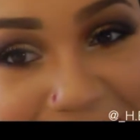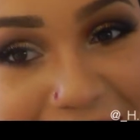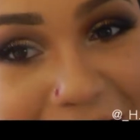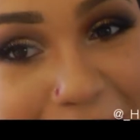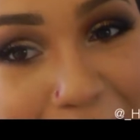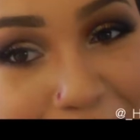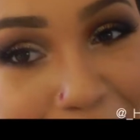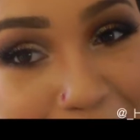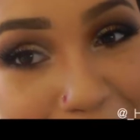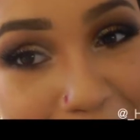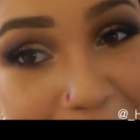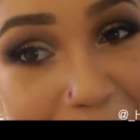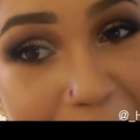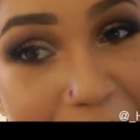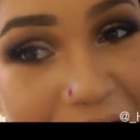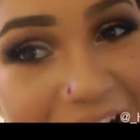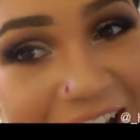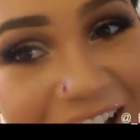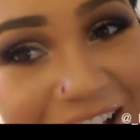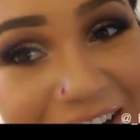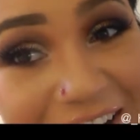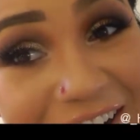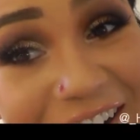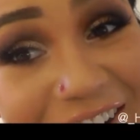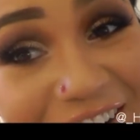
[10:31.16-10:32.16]
are coming
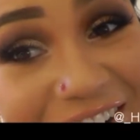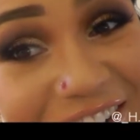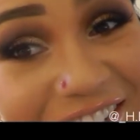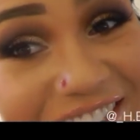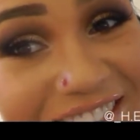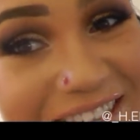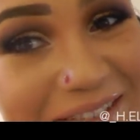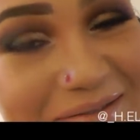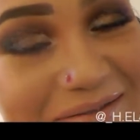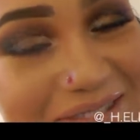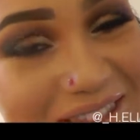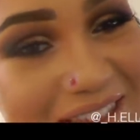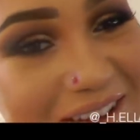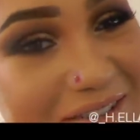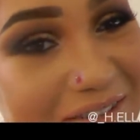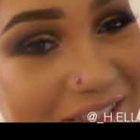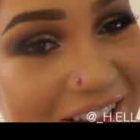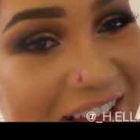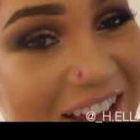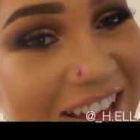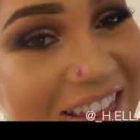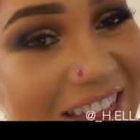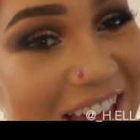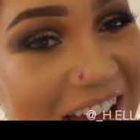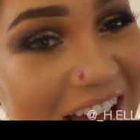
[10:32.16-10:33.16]
away or something
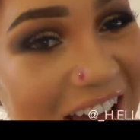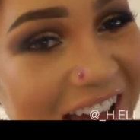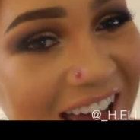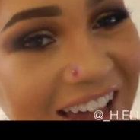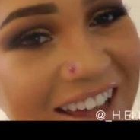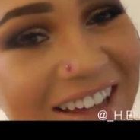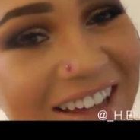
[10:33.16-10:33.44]
like that.